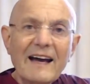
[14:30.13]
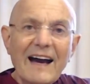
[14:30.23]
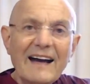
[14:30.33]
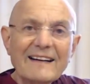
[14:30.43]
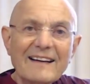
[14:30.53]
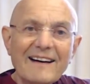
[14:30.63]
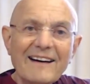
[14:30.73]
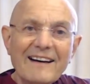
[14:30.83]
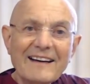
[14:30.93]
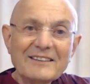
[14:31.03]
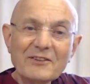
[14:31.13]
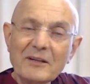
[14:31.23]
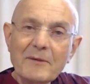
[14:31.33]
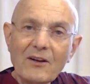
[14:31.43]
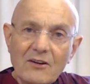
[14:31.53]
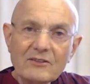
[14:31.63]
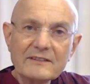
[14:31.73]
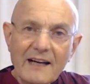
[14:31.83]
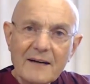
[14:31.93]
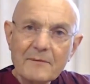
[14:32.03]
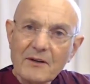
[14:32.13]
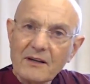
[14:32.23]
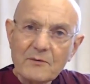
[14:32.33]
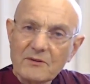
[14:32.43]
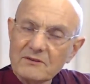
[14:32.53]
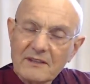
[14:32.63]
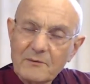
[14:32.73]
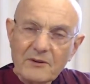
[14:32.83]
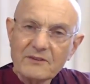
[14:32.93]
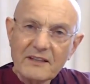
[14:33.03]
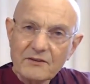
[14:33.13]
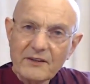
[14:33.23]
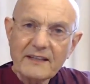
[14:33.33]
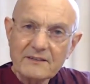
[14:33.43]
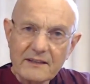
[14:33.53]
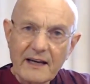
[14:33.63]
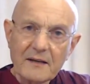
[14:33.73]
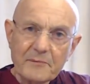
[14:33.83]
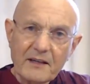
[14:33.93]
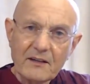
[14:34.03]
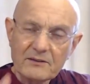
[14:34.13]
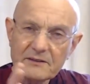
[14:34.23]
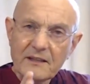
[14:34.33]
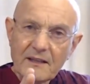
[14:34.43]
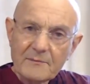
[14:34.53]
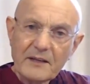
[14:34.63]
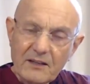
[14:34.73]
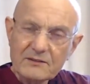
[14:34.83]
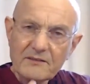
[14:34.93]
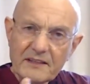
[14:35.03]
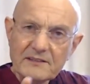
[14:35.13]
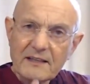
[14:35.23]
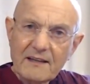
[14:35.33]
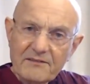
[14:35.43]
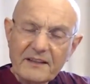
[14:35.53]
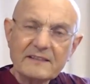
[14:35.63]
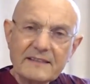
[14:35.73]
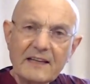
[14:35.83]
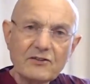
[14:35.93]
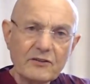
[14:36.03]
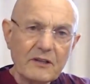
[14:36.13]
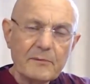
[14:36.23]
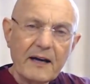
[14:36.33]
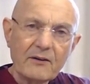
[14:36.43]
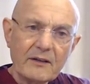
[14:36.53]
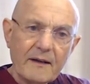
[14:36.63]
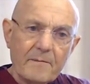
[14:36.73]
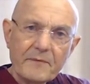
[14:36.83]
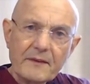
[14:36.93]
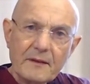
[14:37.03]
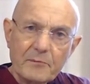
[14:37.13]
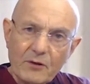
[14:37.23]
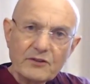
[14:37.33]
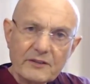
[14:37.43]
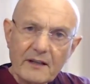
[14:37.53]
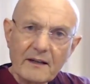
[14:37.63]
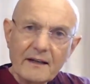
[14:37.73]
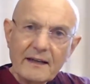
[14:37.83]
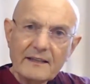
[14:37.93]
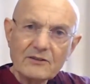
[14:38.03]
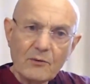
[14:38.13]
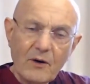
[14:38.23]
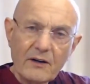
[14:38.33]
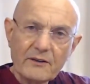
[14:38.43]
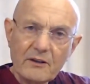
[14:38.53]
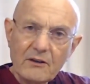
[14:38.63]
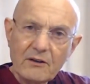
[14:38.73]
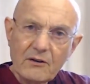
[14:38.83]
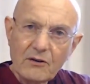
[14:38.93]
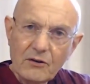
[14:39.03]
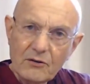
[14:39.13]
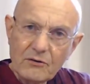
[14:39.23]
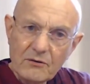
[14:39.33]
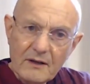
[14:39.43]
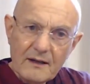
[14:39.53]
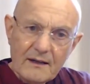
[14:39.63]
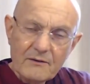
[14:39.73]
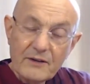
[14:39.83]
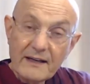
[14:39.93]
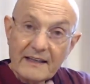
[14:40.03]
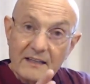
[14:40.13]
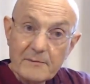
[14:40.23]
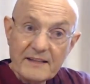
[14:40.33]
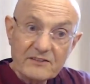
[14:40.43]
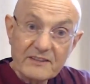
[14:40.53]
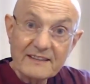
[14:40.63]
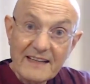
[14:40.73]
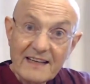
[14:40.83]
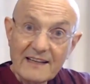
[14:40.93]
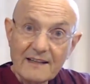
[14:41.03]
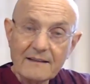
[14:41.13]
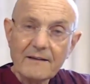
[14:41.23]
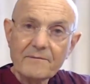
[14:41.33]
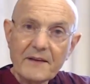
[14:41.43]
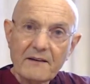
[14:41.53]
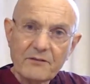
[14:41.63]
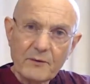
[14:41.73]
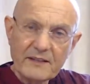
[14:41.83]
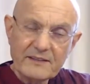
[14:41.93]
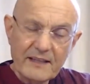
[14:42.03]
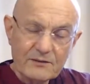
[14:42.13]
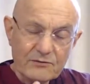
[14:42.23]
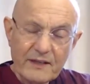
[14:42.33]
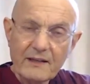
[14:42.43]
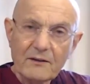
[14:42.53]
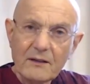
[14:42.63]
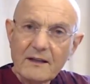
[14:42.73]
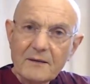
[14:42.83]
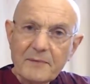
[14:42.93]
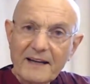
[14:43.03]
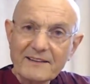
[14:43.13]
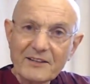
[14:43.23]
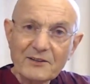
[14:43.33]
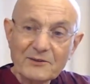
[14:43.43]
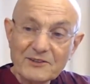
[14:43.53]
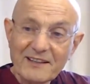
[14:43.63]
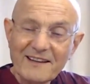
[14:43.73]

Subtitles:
And it took him a long time, he wouldn't agree to that because of this fixation about the butcher is the one who really commits the deed and for which there's real bad news.